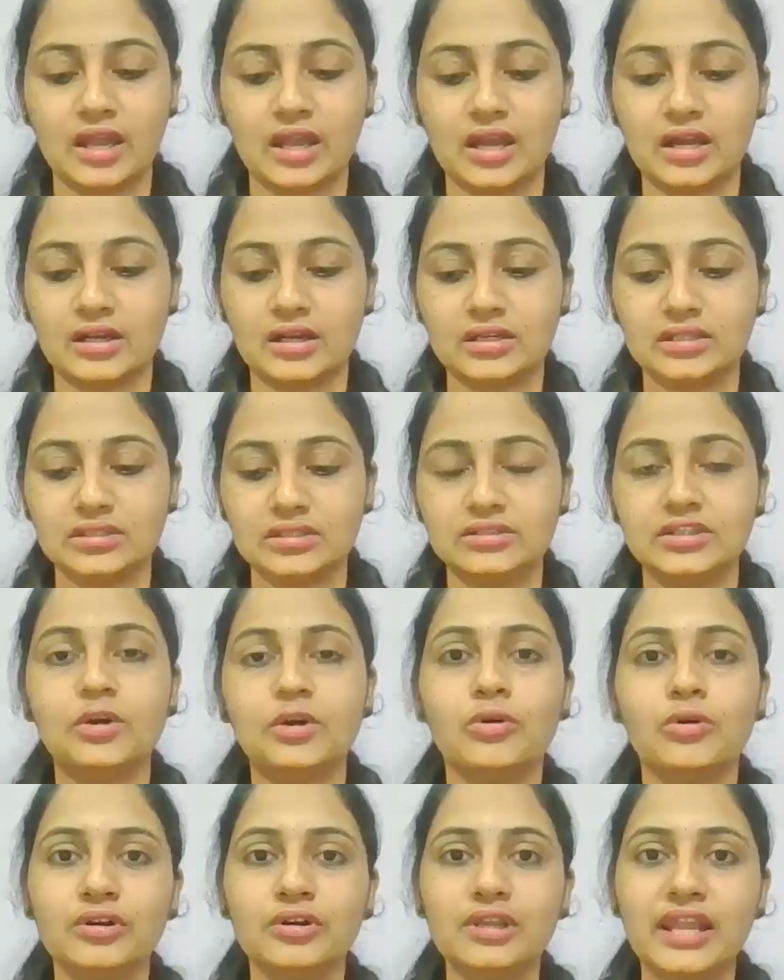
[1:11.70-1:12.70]

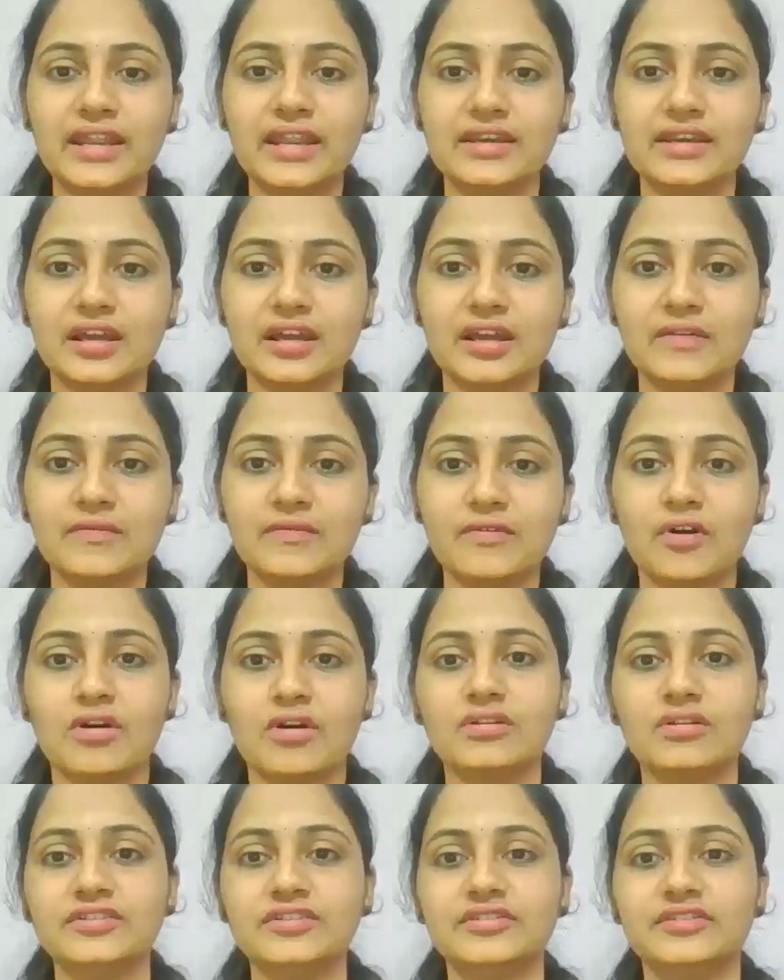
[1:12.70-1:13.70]
The whole idea
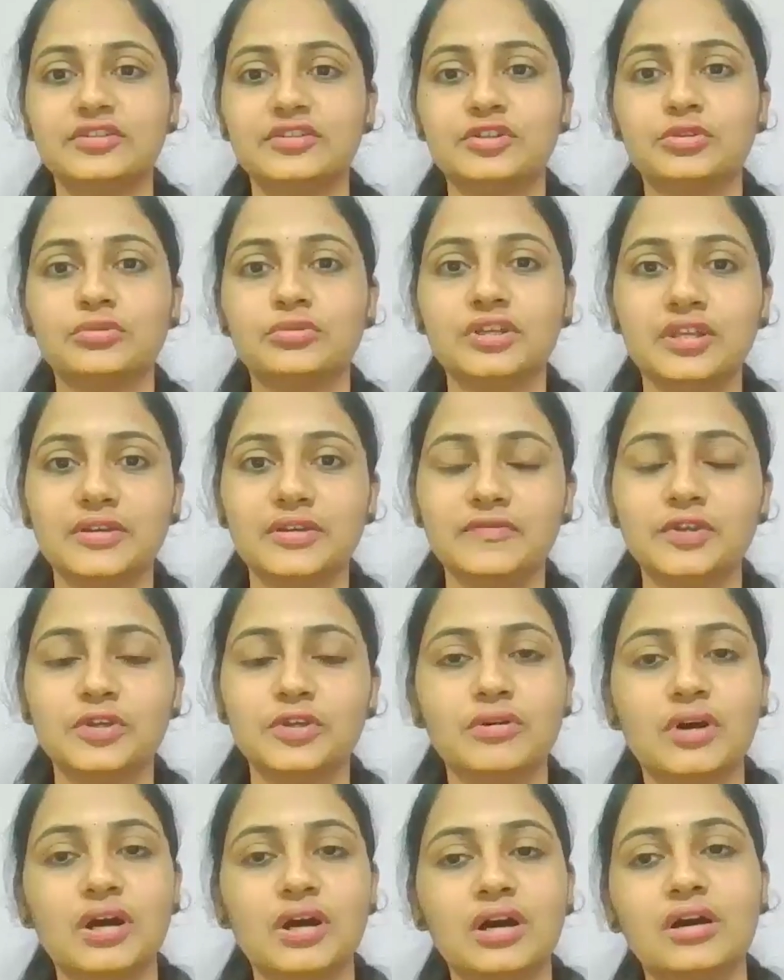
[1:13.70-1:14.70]
was to give
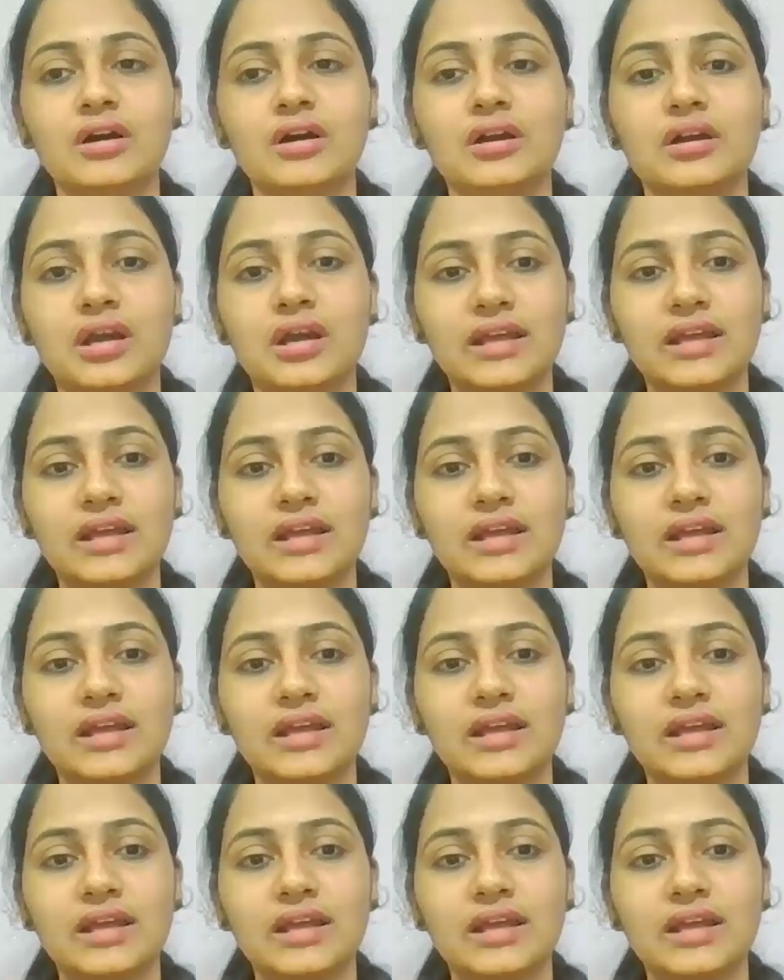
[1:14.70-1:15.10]
you a